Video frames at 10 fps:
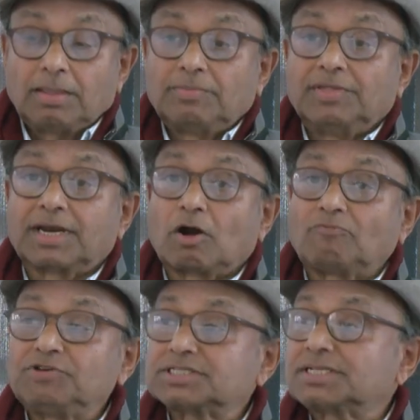There are
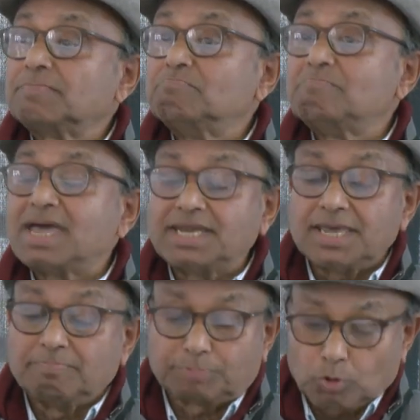obviously many
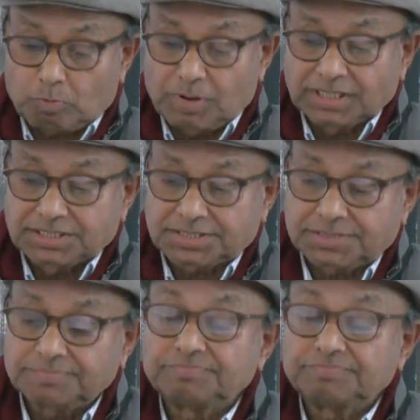improvements,